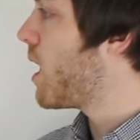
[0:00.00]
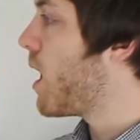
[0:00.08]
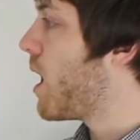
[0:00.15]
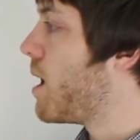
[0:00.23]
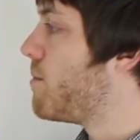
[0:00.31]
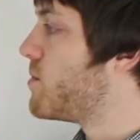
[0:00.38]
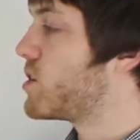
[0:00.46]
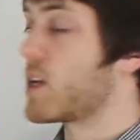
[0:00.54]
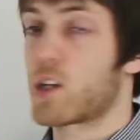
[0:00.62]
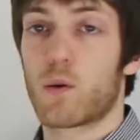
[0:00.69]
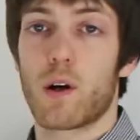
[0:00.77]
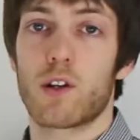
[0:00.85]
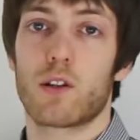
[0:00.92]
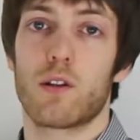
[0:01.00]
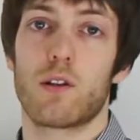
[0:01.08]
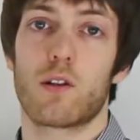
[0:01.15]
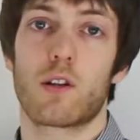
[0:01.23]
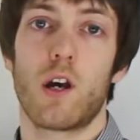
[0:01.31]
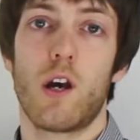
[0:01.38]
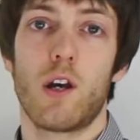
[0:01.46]
6
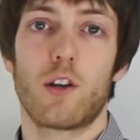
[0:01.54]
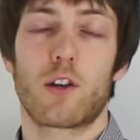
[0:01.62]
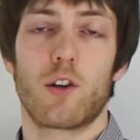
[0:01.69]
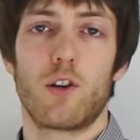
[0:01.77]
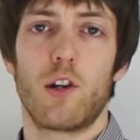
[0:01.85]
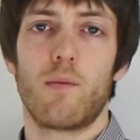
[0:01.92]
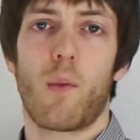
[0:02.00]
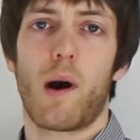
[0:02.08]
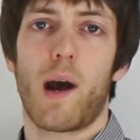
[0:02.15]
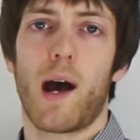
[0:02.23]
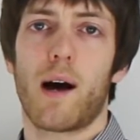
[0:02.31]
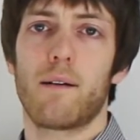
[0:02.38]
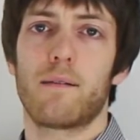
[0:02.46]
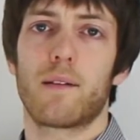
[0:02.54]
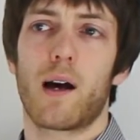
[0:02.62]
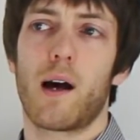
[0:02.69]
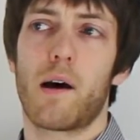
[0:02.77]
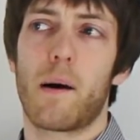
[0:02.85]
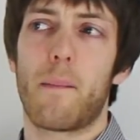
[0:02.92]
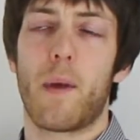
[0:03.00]
questions. So you might have
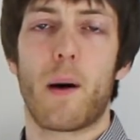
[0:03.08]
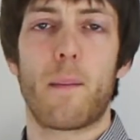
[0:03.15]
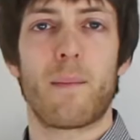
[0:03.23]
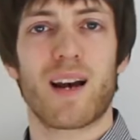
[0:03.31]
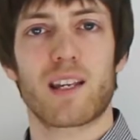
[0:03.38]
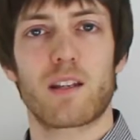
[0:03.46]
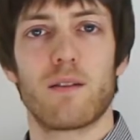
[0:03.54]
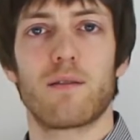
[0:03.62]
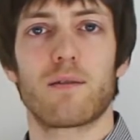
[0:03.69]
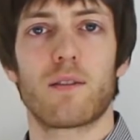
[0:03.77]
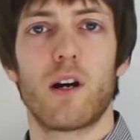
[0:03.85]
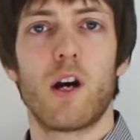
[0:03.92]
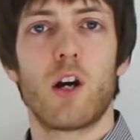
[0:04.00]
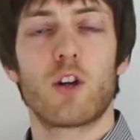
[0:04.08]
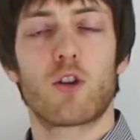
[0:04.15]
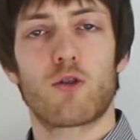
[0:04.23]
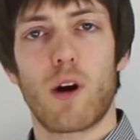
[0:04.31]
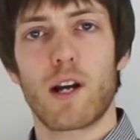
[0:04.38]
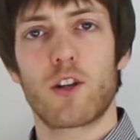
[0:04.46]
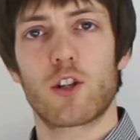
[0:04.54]
a massive
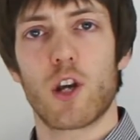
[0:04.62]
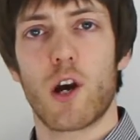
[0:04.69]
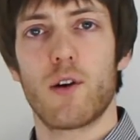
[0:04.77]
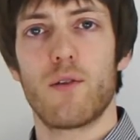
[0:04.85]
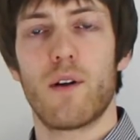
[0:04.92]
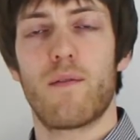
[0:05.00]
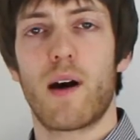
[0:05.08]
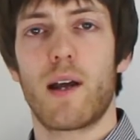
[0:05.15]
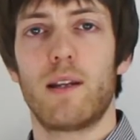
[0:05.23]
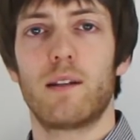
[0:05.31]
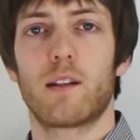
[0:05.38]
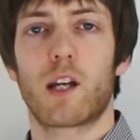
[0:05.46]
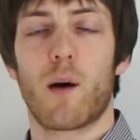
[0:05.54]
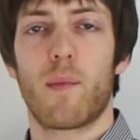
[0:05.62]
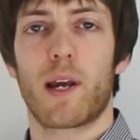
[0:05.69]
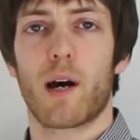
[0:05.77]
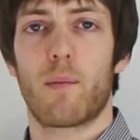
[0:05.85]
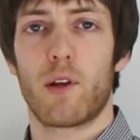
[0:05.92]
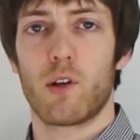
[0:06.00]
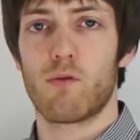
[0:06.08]
trade show event coming
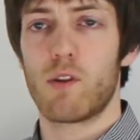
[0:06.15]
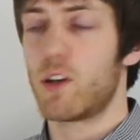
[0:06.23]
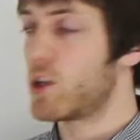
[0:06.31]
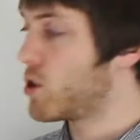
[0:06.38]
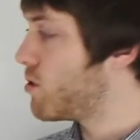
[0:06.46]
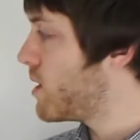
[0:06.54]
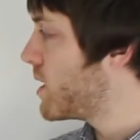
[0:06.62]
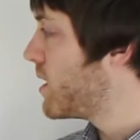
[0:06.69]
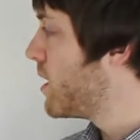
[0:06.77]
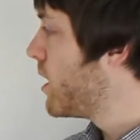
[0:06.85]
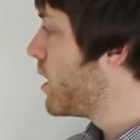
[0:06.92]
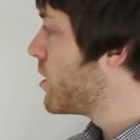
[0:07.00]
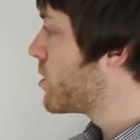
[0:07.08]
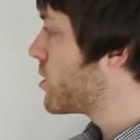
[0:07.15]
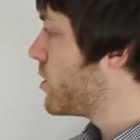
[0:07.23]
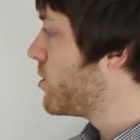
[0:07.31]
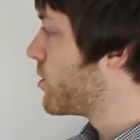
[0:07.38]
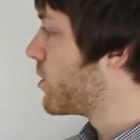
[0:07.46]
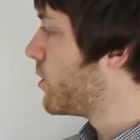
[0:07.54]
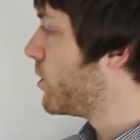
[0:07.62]
up in your industry. So
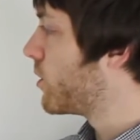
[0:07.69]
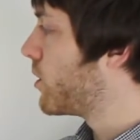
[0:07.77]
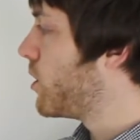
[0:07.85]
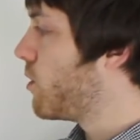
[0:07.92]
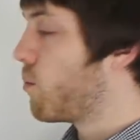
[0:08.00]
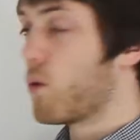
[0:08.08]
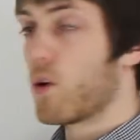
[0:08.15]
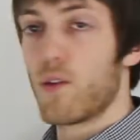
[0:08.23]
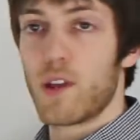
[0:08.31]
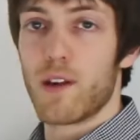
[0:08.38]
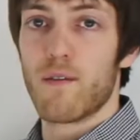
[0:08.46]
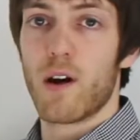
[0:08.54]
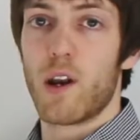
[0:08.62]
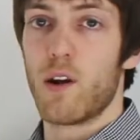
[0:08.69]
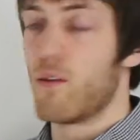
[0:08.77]
you could look at what the event